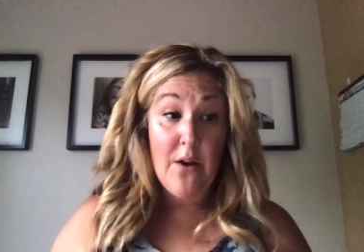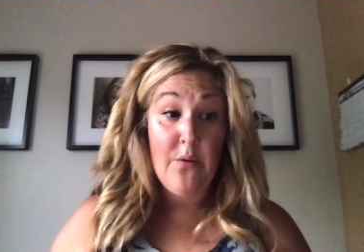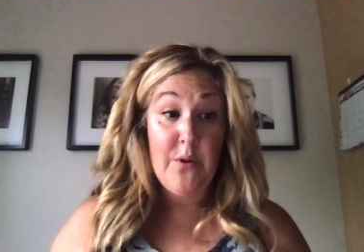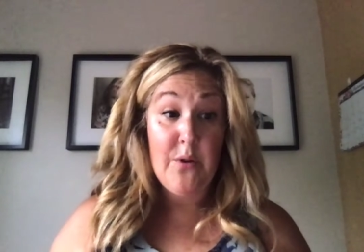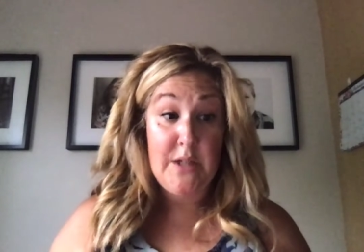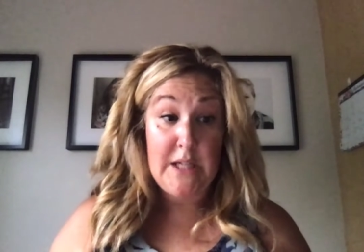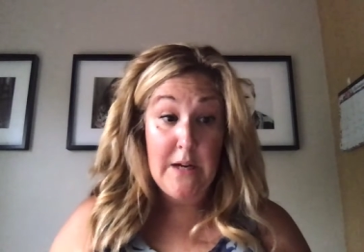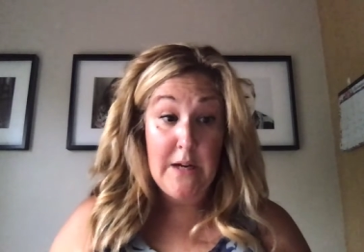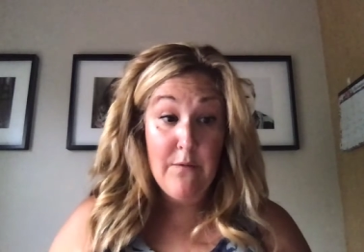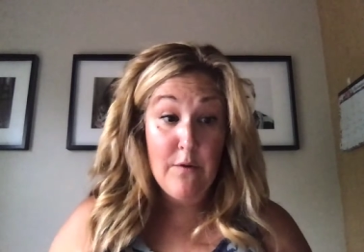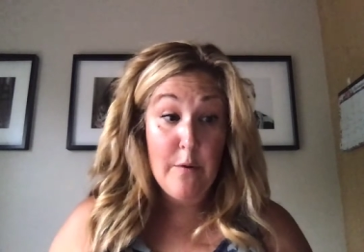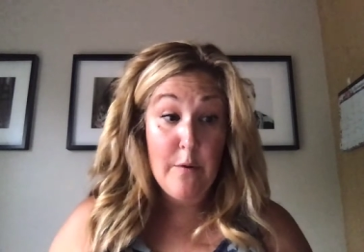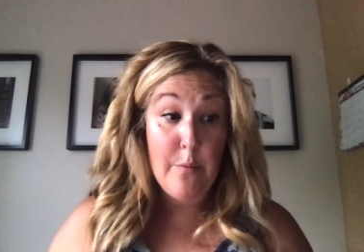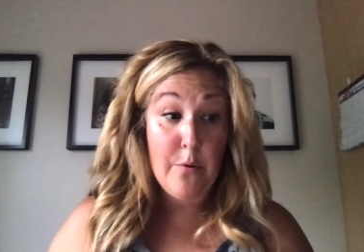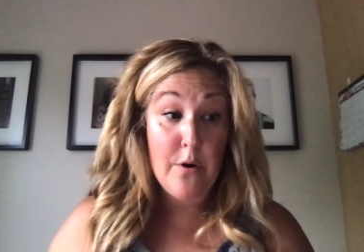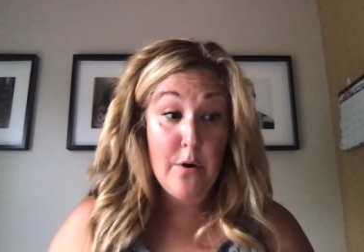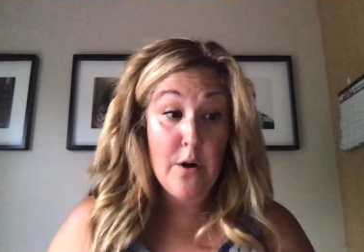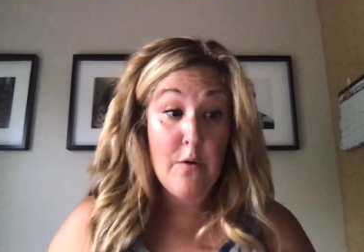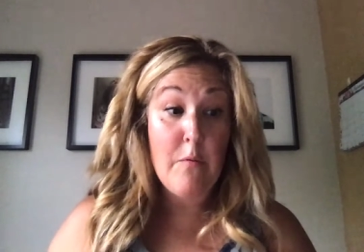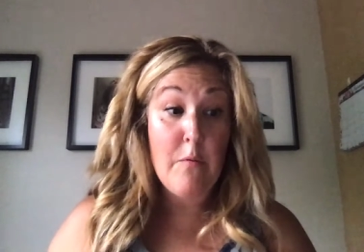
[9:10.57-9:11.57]
the TV
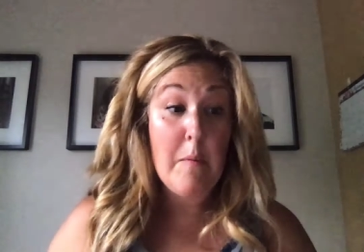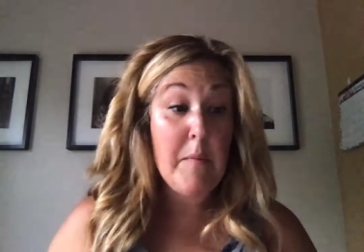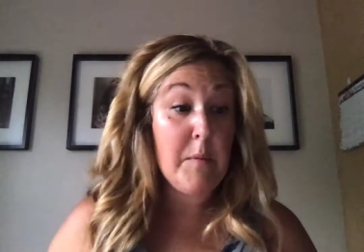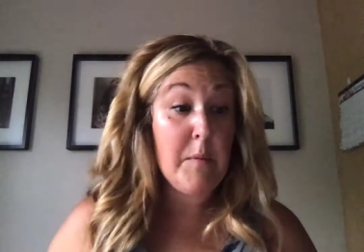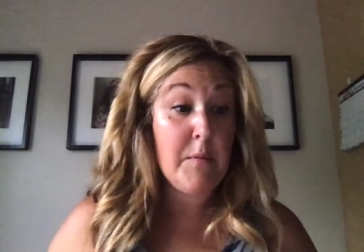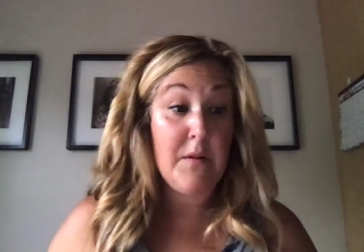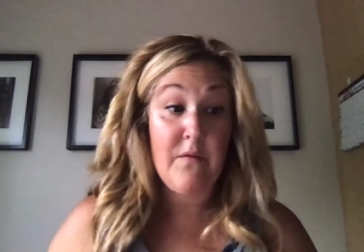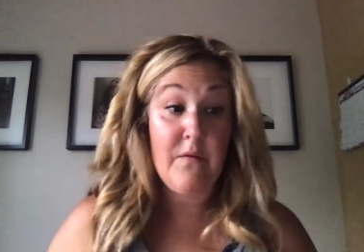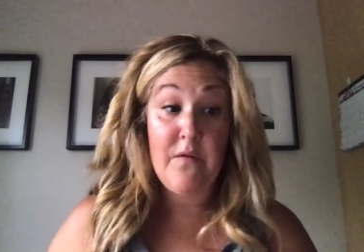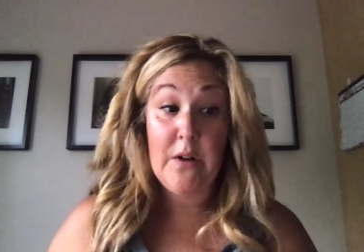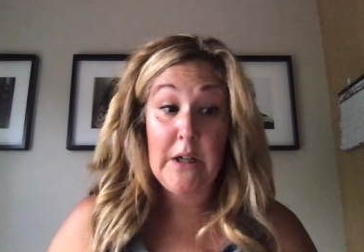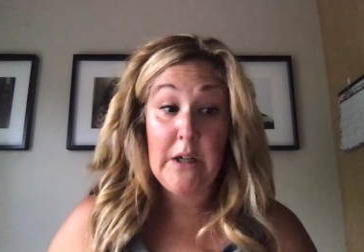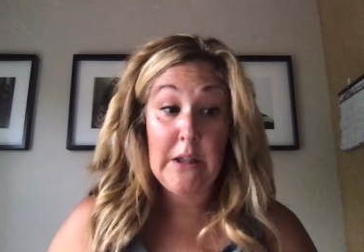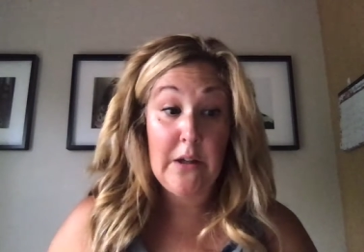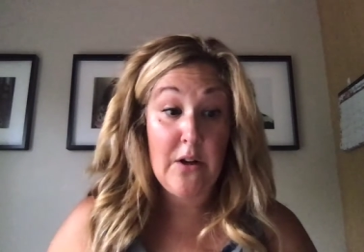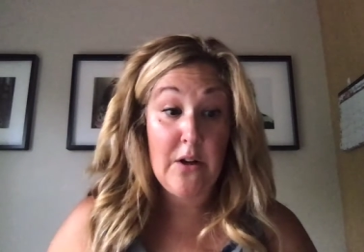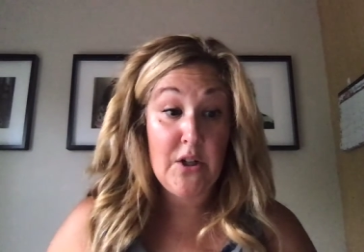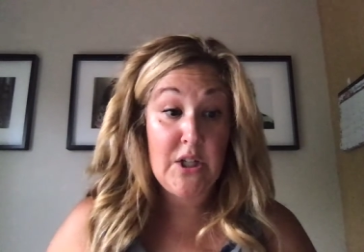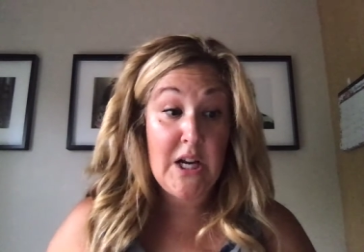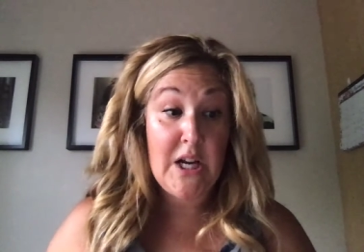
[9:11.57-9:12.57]
reporter, a woman with very
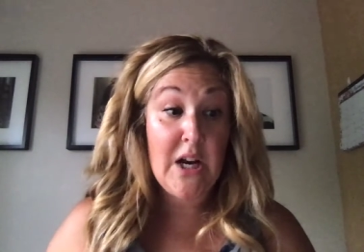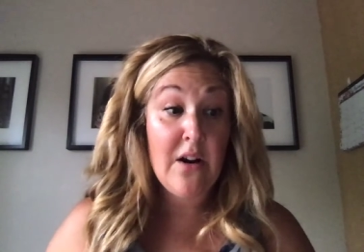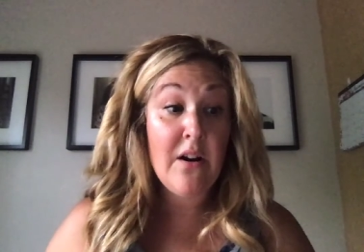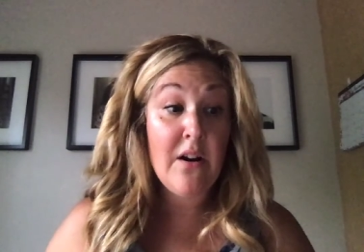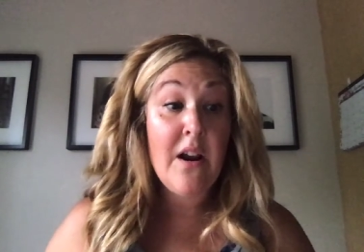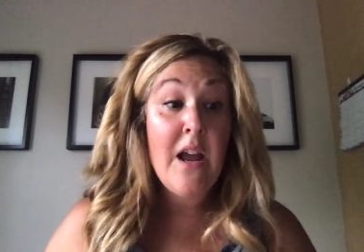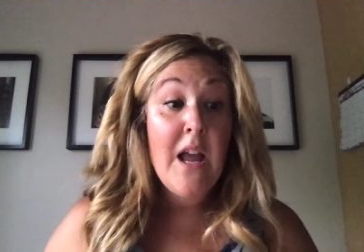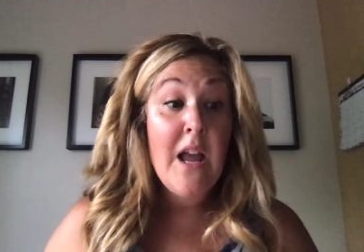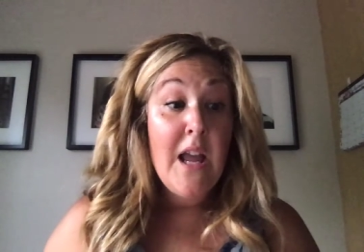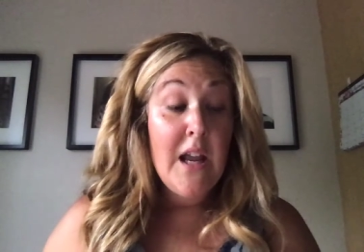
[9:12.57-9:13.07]
large hair,